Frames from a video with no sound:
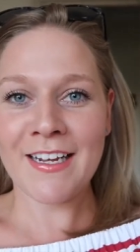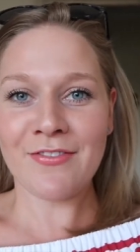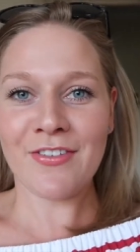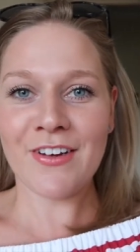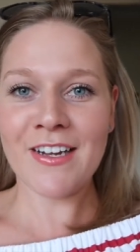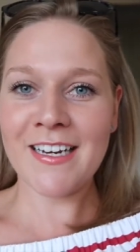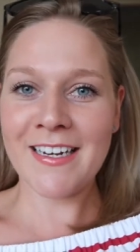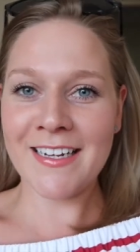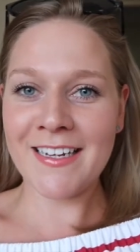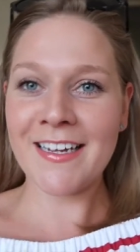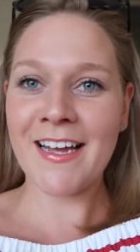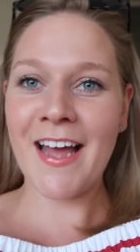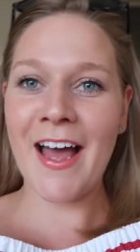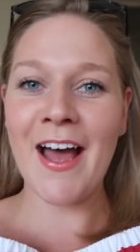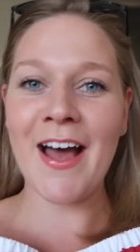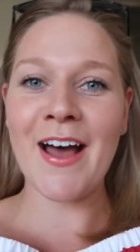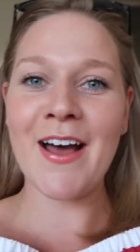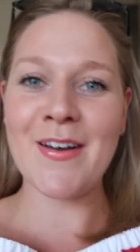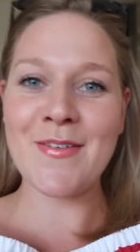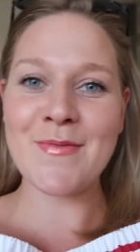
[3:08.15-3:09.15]
even,
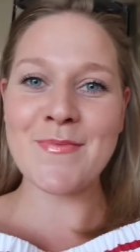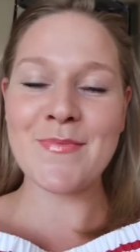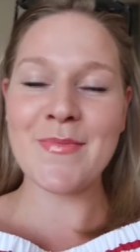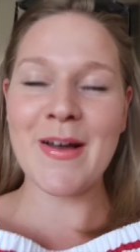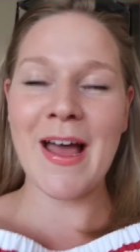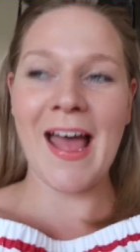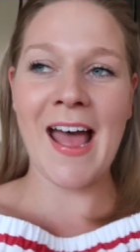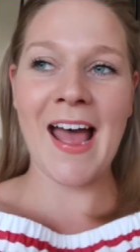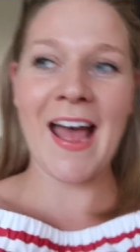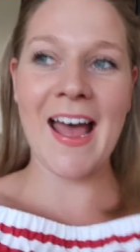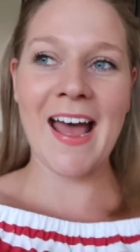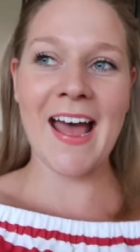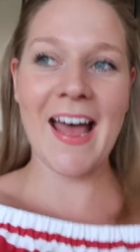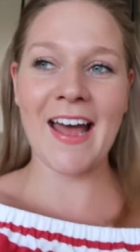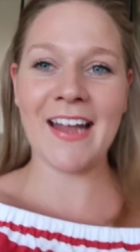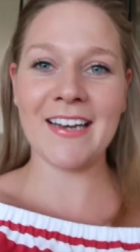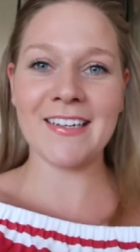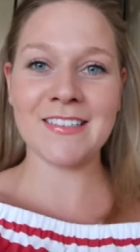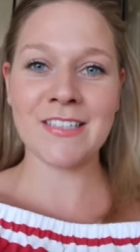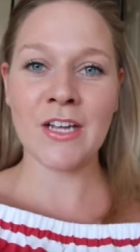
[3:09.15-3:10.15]
um,
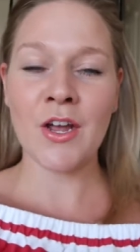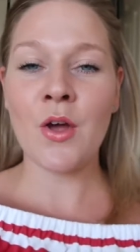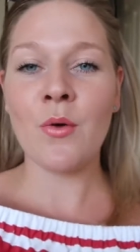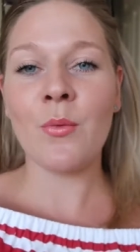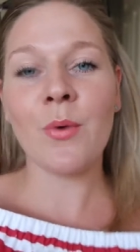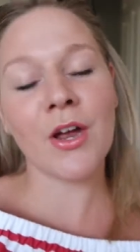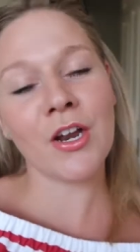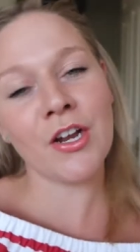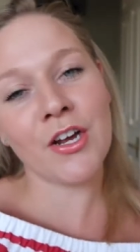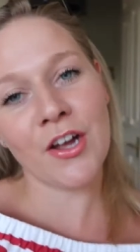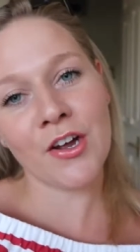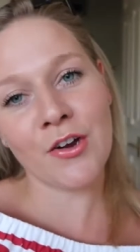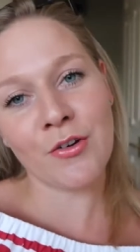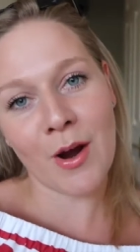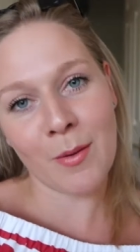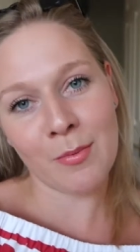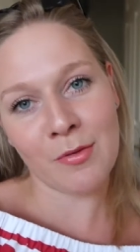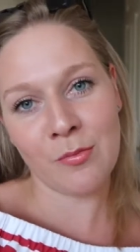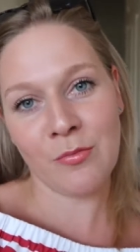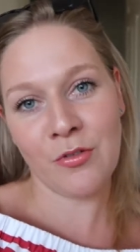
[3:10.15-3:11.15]
and we're gonna go and
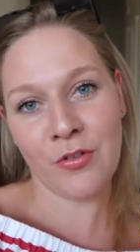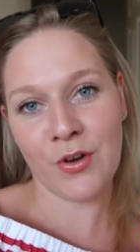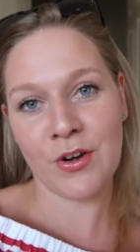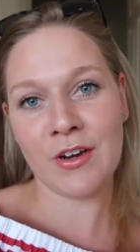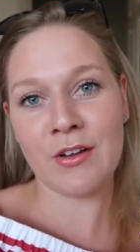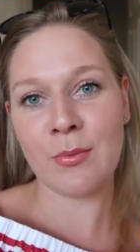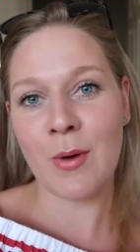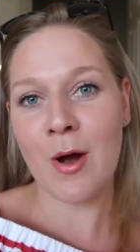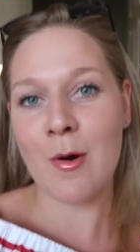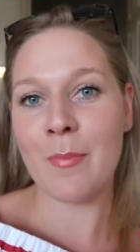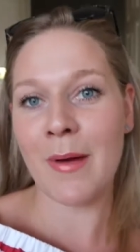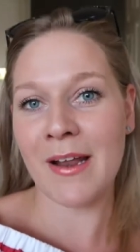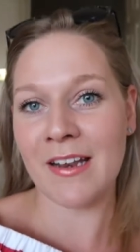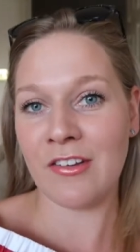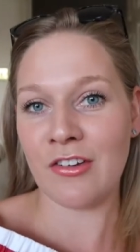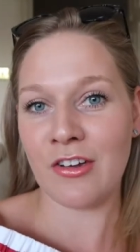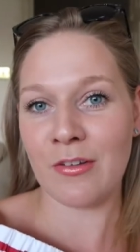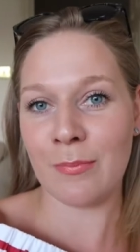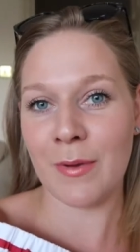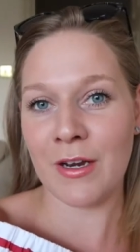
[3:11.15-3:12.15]
grab some food as well.
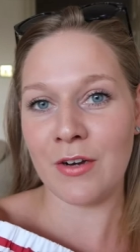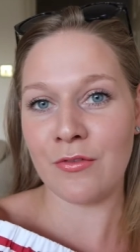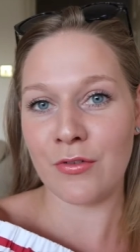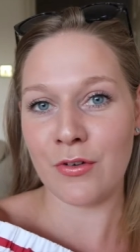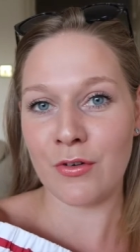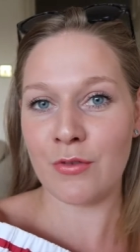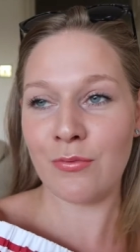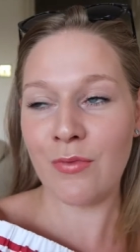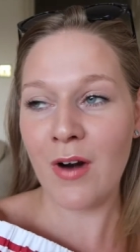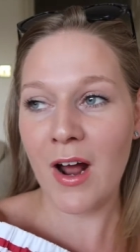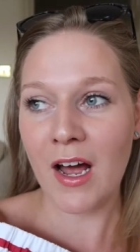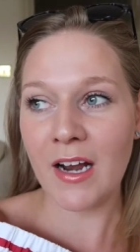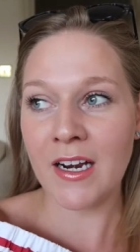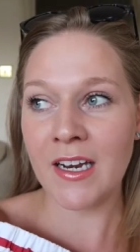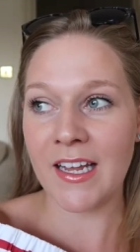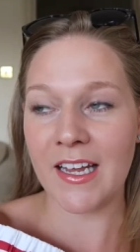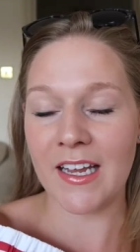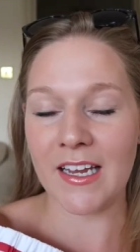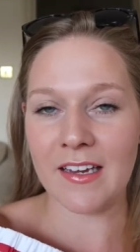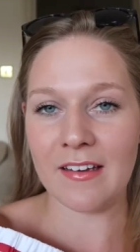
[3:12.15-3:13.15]
Ben's just been for a run,
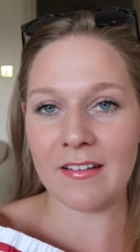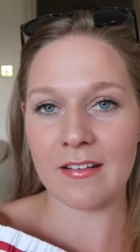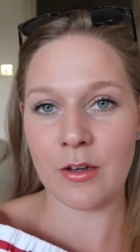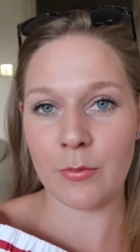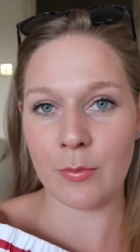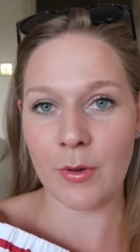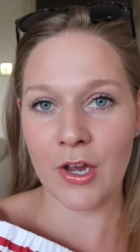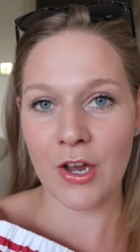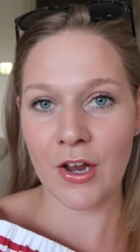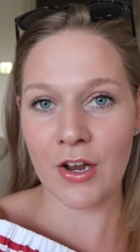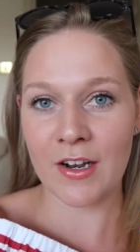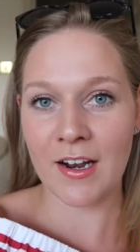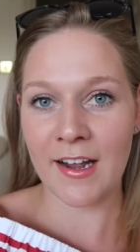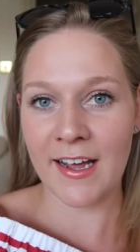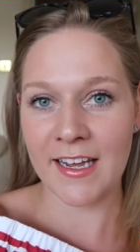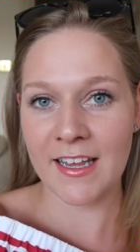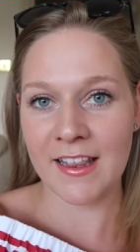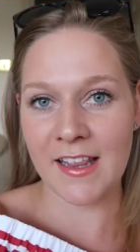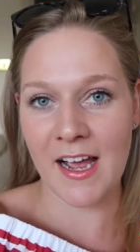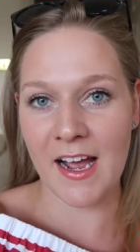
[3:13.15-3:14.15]
he's super good
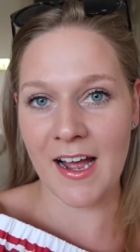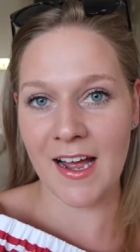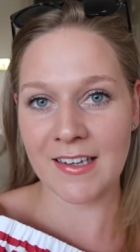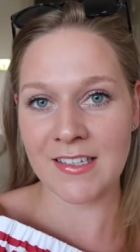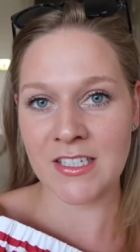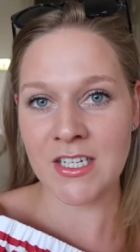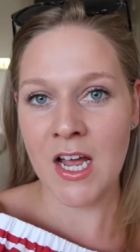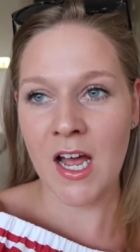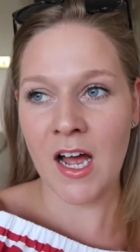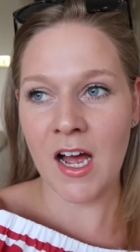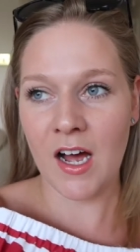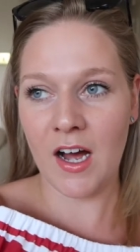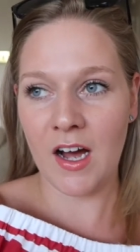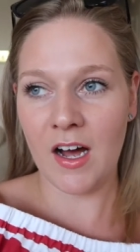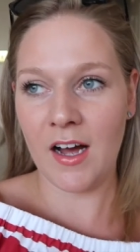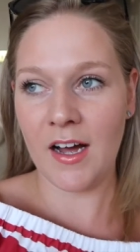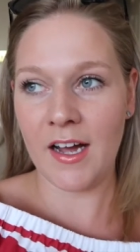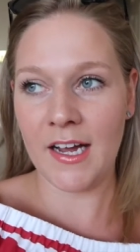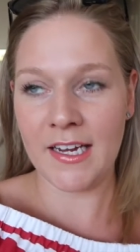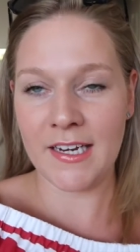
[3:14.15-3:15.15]
like that.
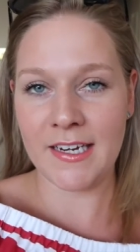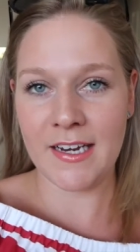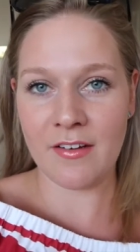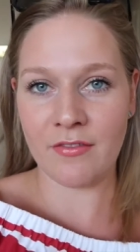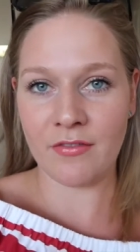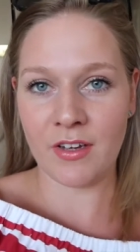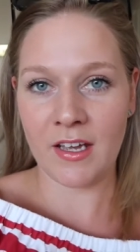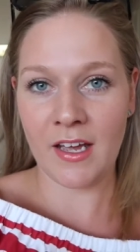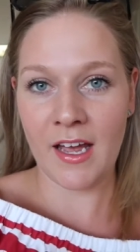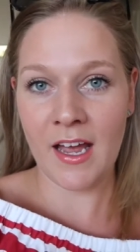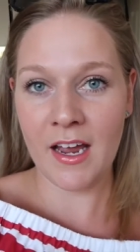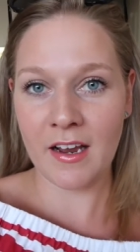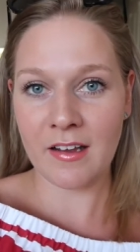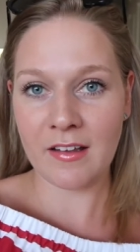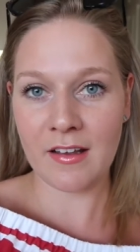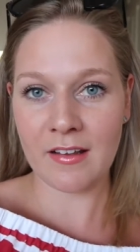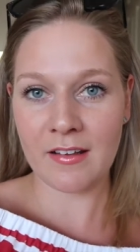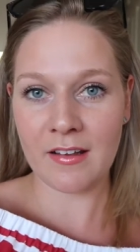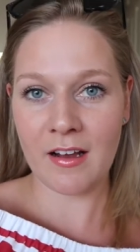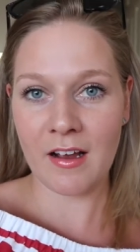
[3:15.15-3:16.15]
I never
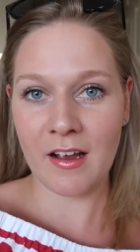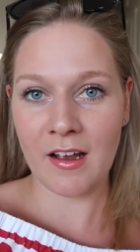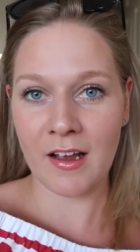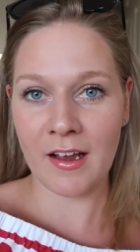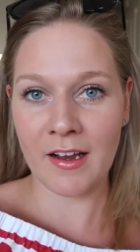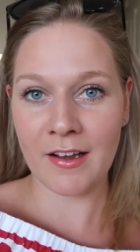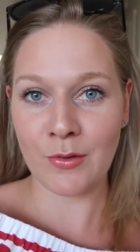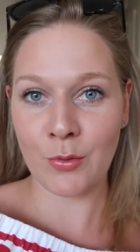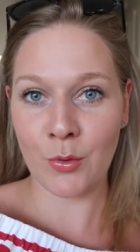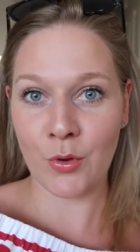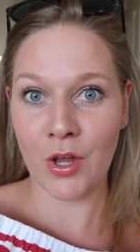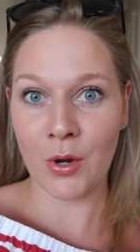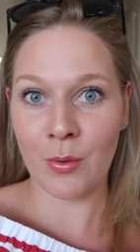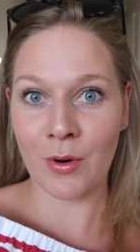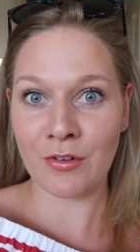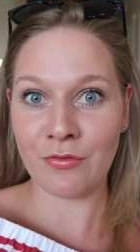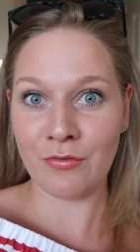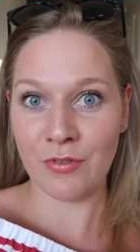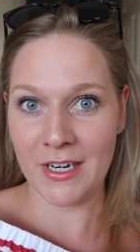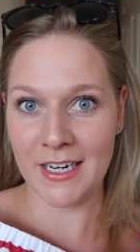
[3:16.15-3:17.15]
exercise, although
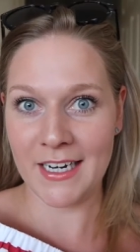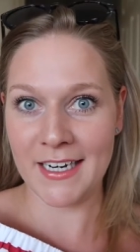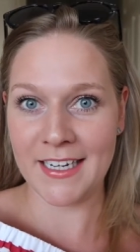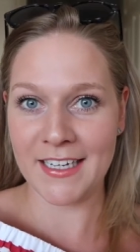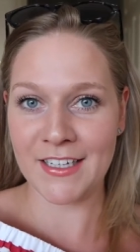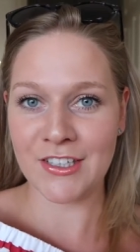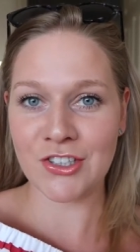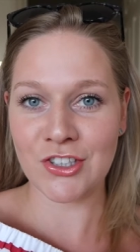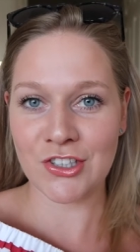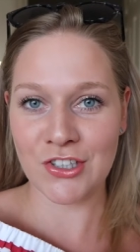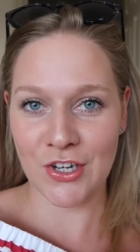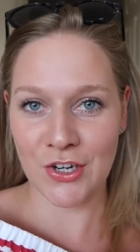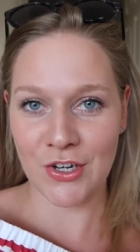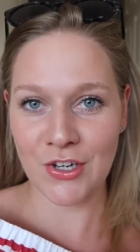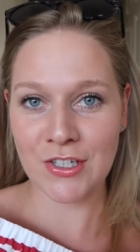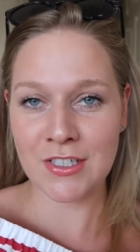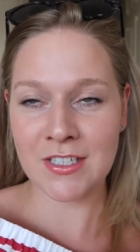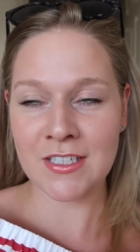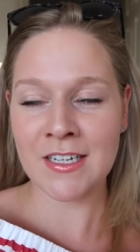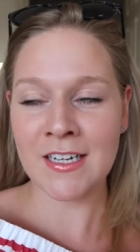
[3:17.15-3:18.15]
I really
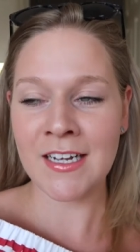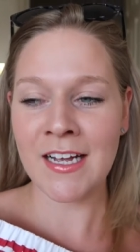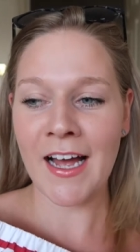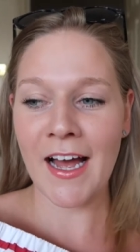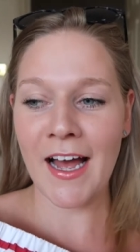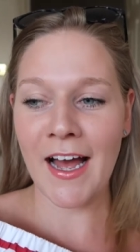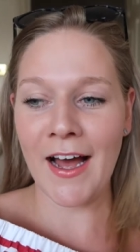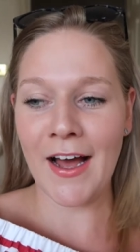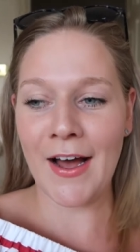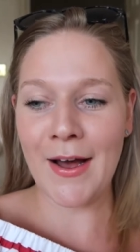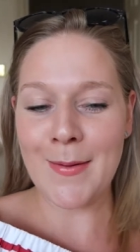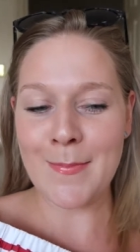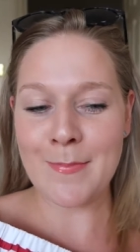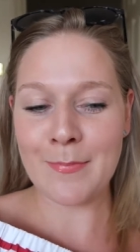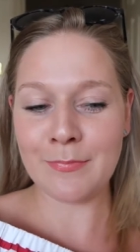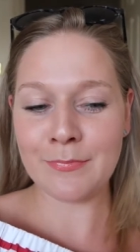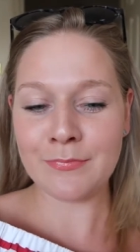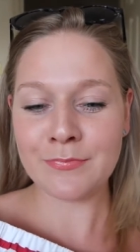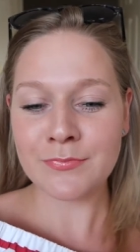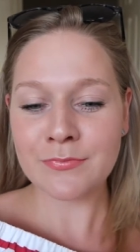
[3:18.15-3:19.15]
should.
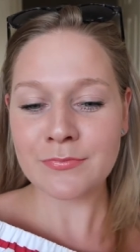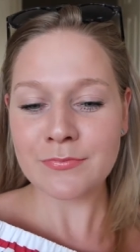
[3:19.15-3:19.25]
Um,